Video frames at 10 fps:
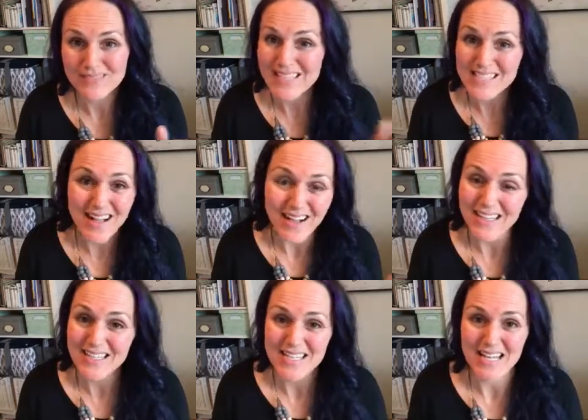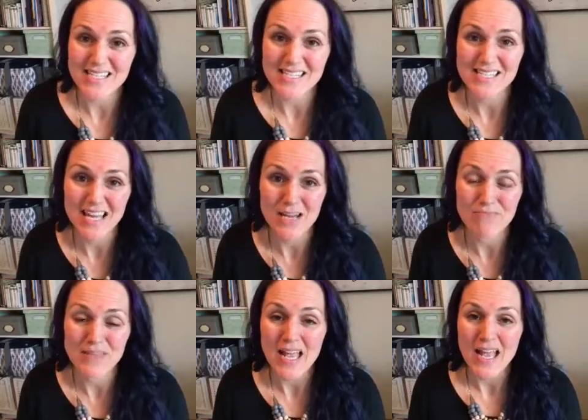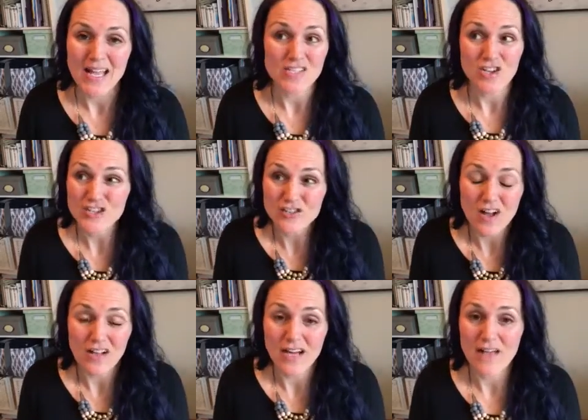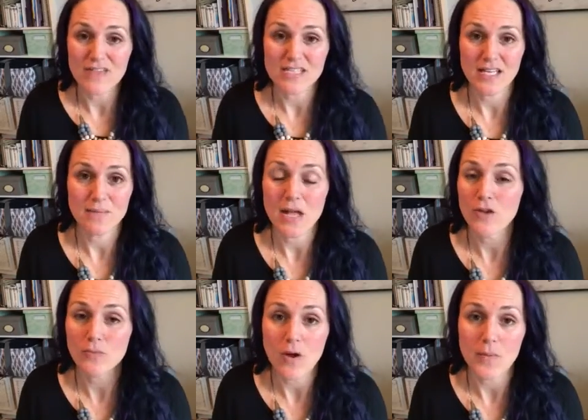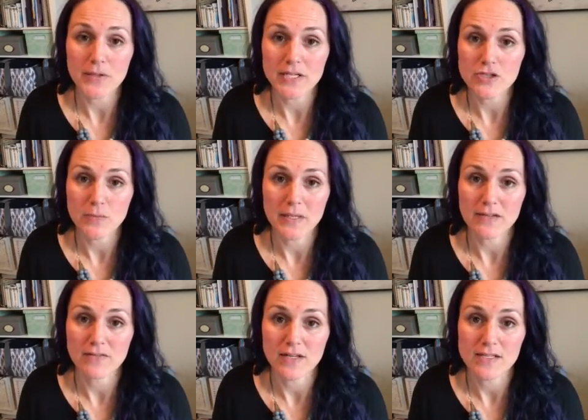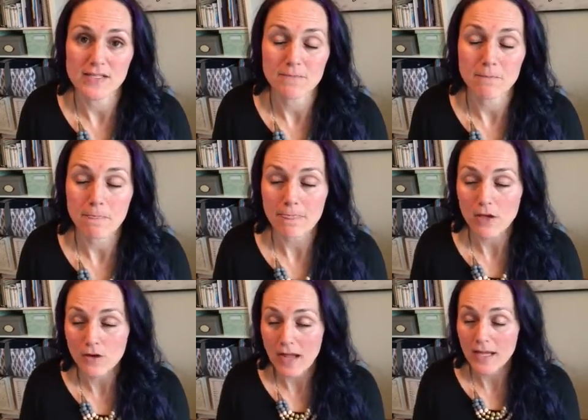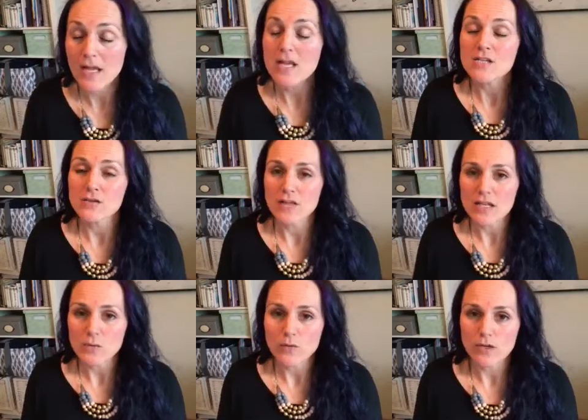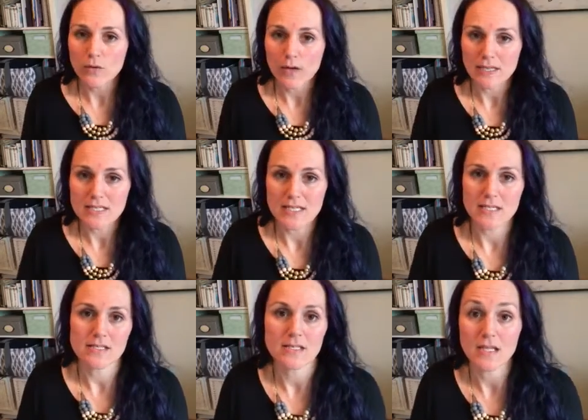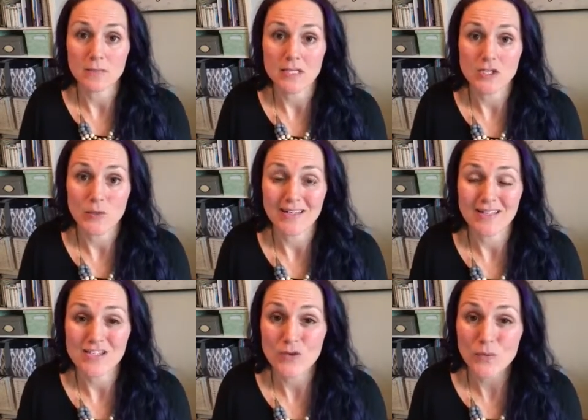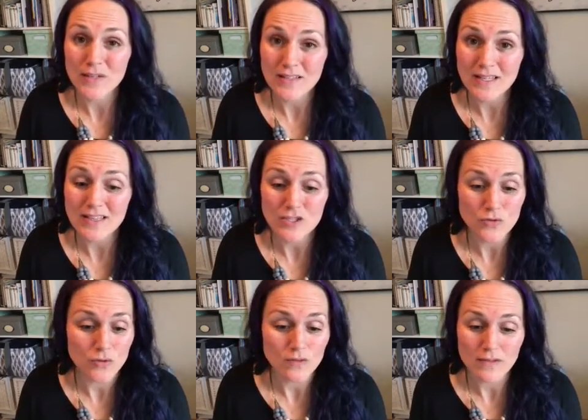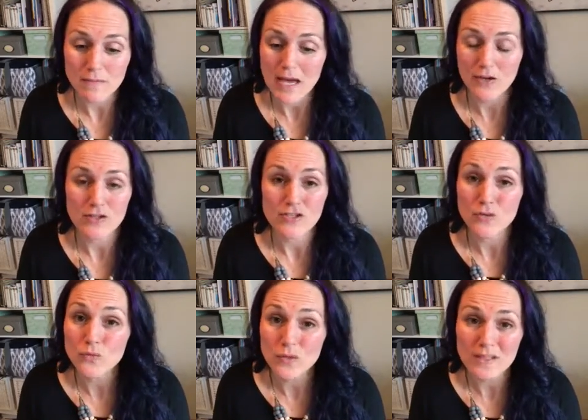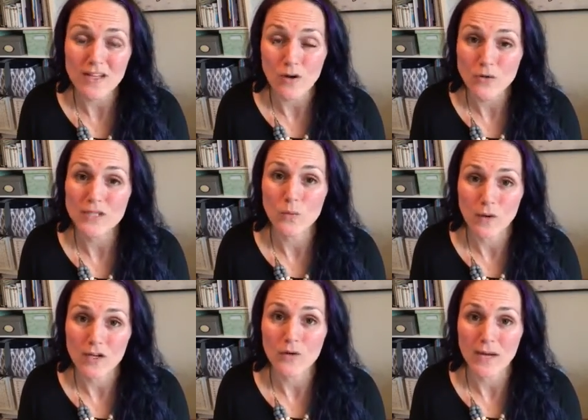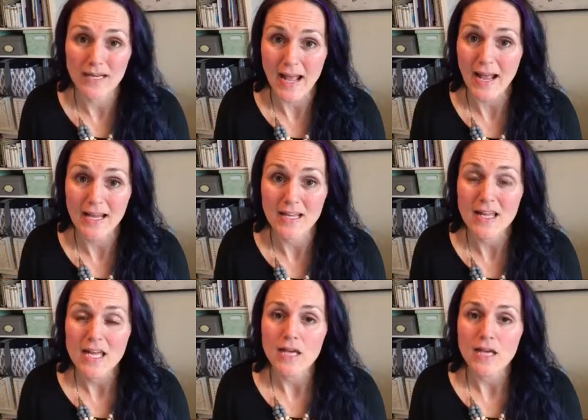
That's not going to taste the same. It's also not going to have the same health properties or benefits. Okay, so that's what grade D is going to be doing. So really, the truth of the matter is you really only want grade A.